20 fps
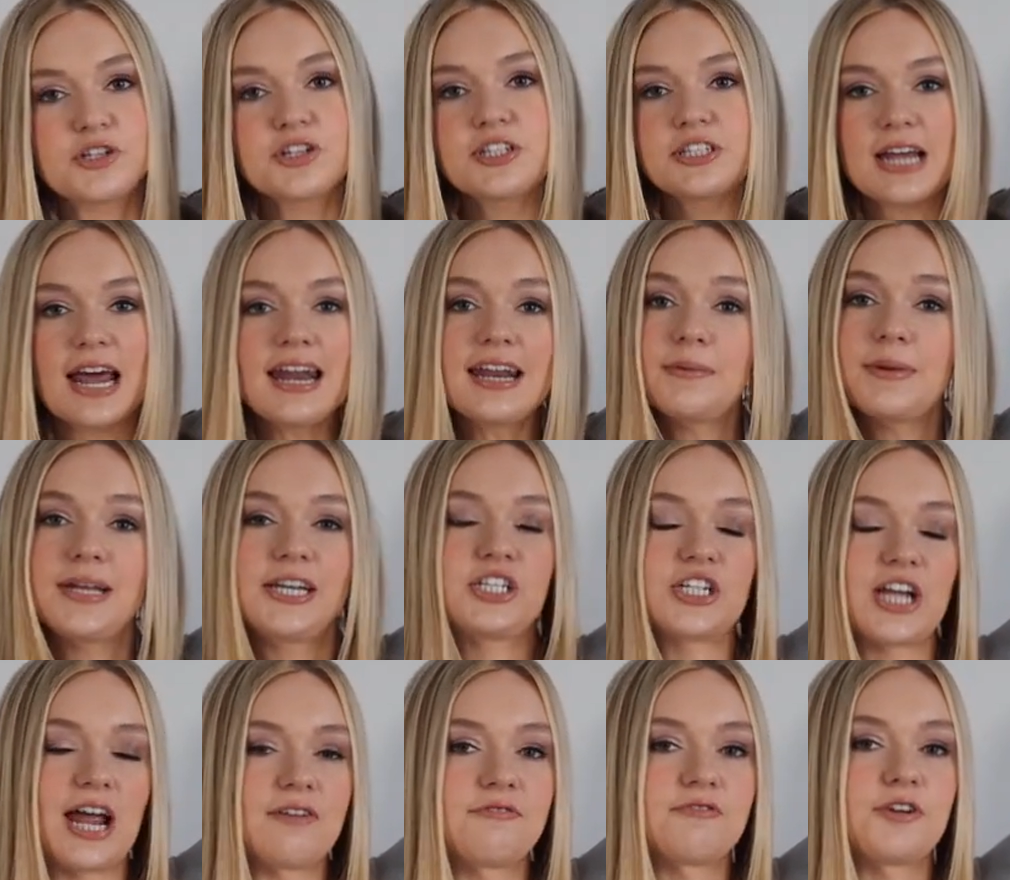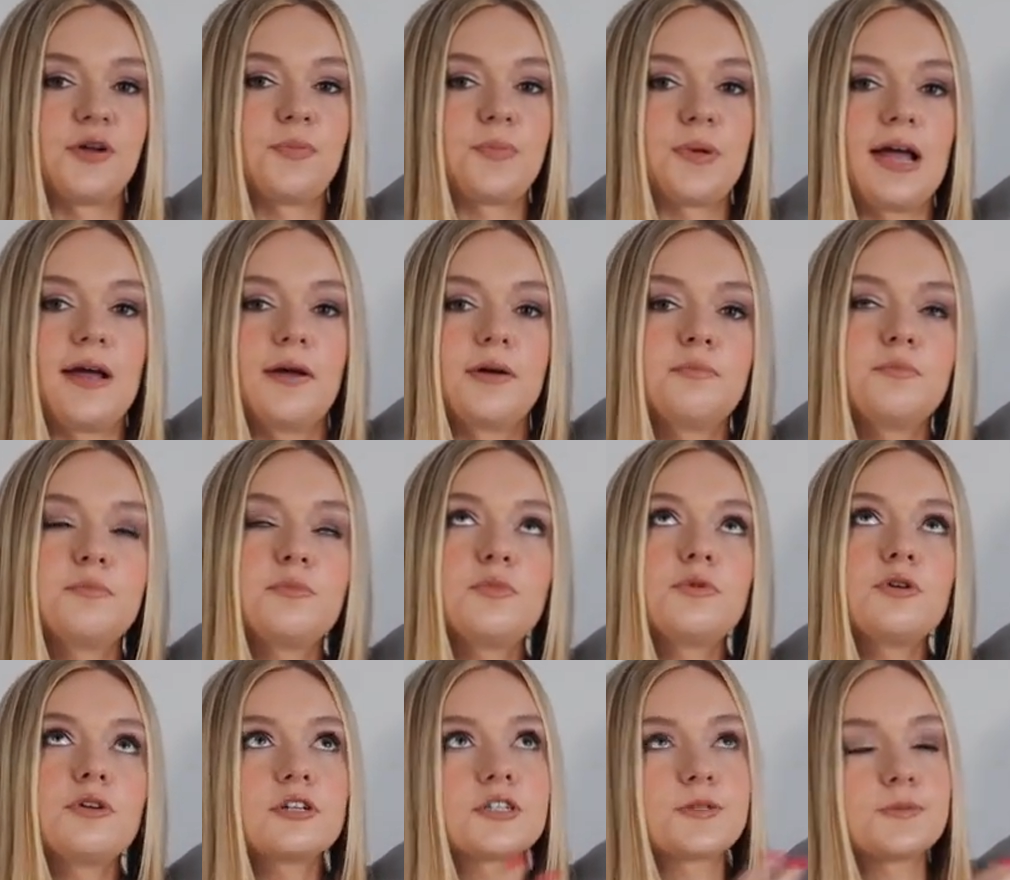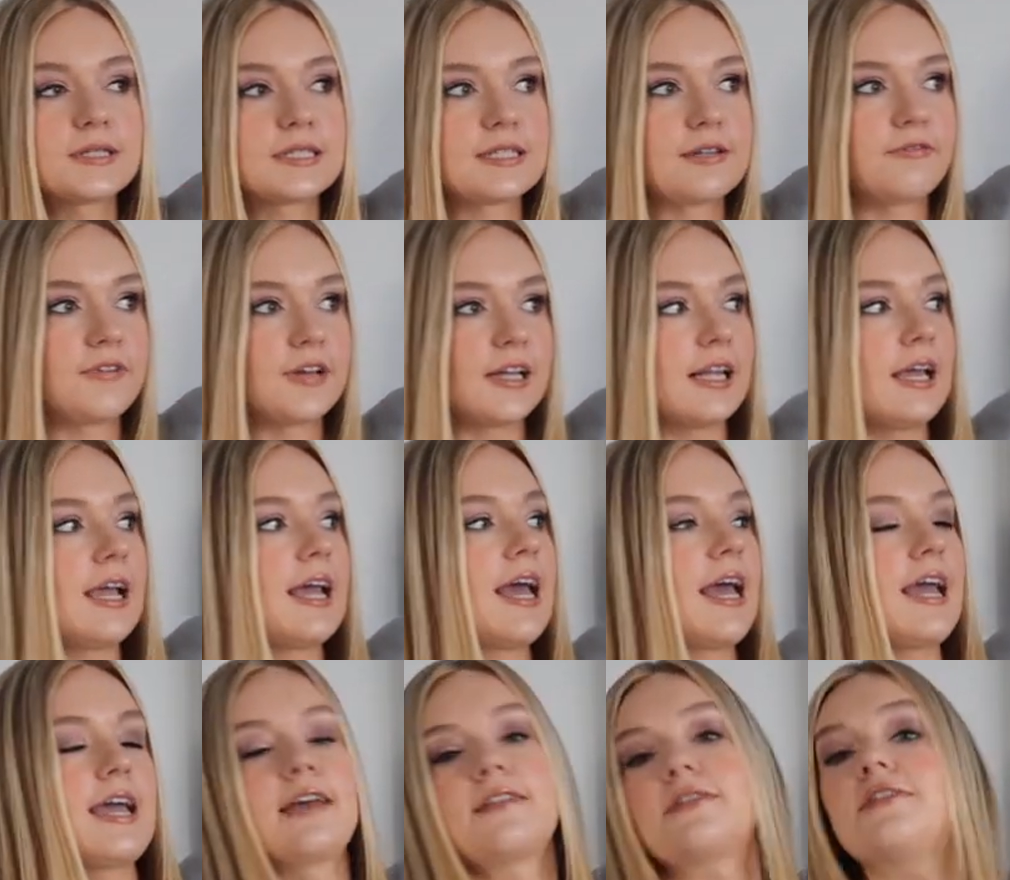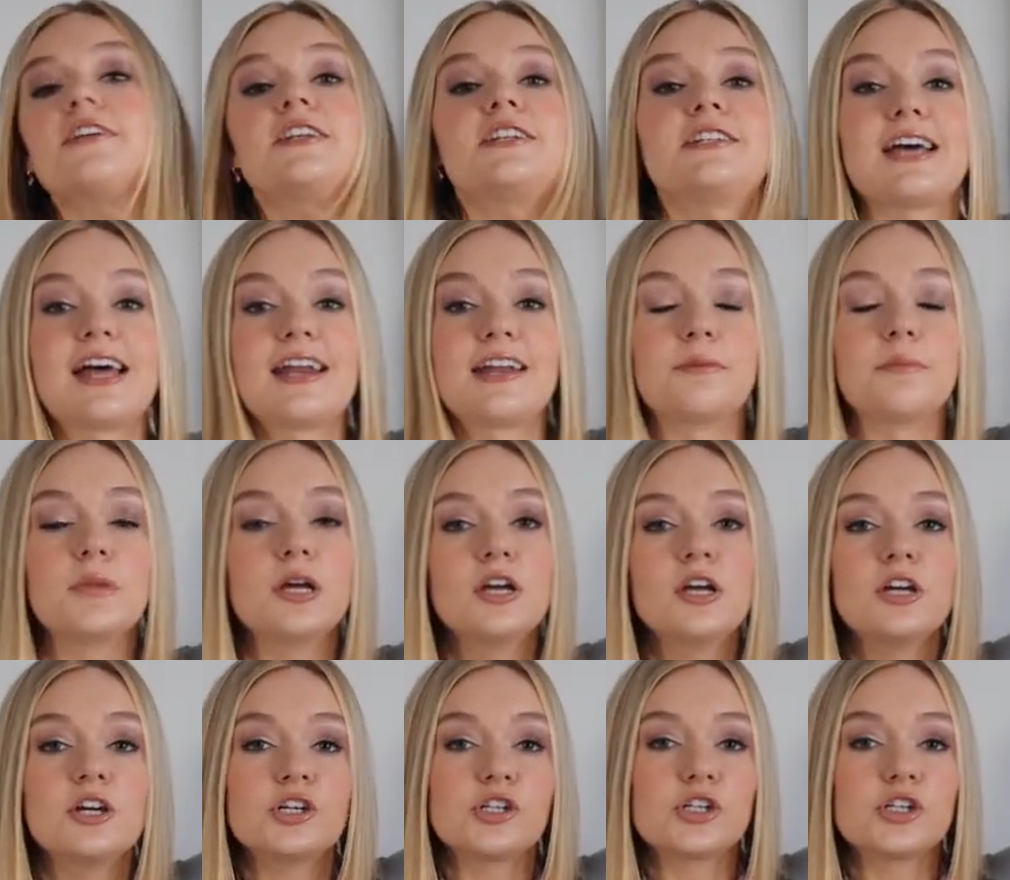Just denim in general, but more specifically here, the denim